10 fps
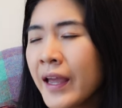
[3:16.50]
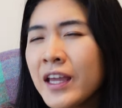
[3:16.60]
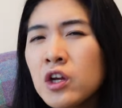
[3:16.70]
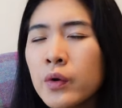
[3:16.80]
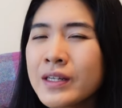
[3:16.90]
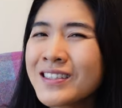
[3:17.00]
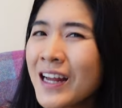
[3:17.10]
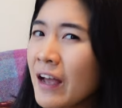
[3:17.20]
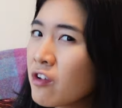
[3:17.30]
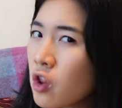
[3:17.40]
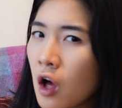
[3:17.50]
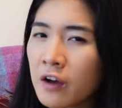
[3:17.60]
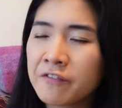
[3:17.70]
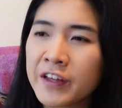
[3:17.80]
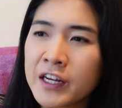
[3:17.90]
You know, it doesn't have a
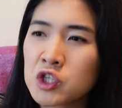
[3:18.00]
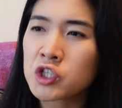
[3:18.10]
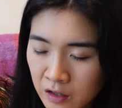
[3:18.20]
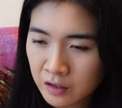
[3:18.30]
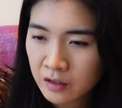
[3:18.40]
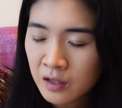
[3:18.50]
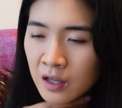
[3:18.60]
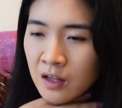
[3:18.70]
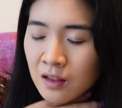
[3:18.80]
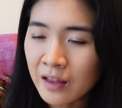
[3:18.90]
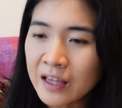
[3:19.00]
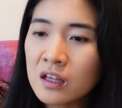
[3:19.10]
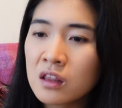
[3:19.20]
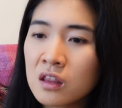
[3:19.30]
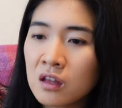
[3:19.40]
long finish. The
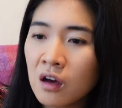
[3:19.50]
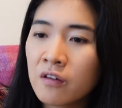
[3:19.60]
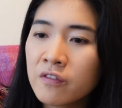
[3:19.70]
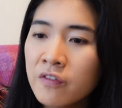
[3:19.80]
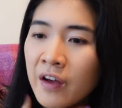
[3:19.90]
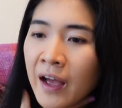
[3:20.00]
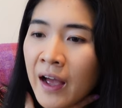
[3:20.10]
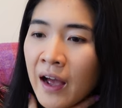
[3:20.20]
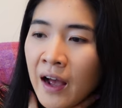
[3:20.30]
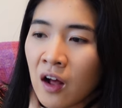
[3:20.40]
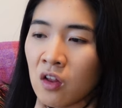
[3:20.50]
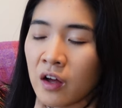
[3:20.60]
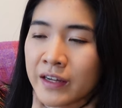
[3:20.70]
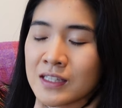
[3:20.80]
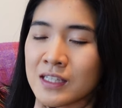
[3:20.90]
length of how
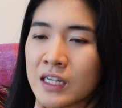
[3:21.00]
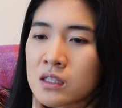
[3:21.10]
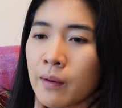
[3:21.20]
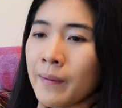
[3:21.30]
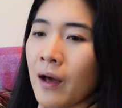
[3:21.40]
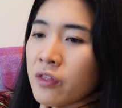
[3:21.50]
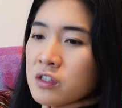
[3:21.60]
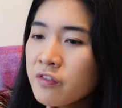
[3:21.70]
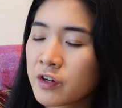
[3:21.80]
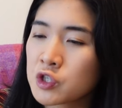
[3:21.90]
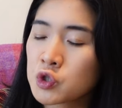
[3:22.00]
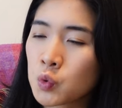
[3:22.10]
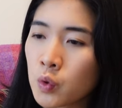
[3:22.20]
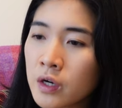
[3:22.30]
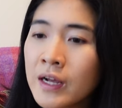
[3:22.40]
long it stays in my mouth is very
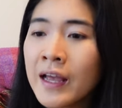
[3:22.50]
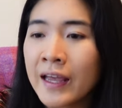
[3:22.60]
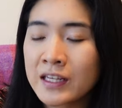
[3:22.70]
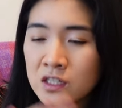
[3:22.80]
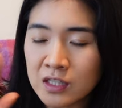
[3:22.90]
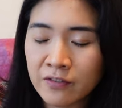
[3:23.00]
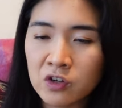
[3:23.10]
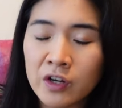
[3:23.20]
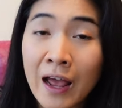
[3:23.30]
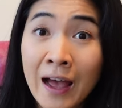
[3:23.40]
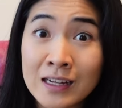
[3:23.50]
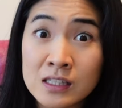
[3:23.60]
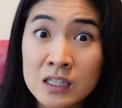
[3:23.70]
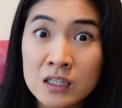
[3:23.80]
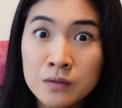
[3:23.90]
short. It does have a good
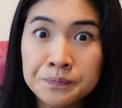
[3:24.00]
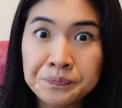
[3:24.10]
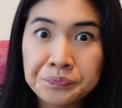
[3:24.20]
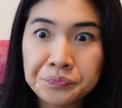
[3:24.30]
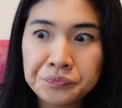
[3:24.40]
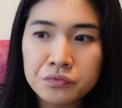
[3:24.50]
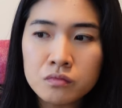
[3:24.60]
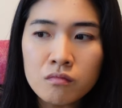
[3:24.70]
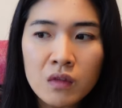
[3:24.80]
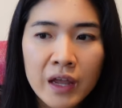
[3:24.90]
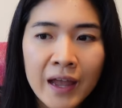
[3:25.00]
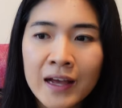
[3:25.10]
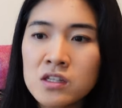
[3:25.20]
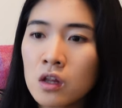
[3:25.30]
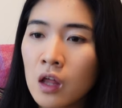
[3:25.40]
acid. It
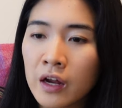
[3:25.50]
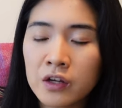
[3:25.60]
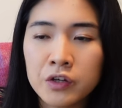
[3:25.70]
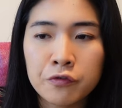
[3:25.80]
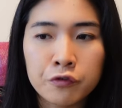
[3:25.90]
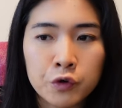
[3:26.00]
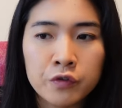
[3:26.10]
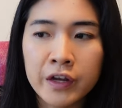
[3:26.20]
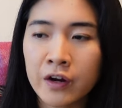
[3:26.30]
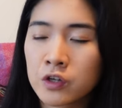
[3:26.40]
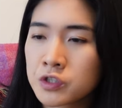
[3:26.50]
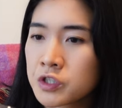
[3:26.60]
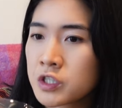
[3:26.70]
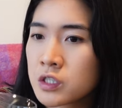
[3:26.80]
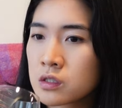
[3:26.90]
has a lot of good fruit
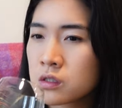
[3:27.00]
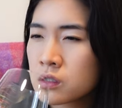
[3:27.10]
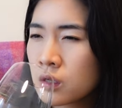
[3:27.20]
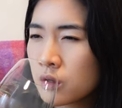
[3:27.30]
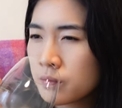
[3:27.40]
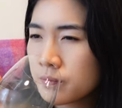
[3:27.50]
characters.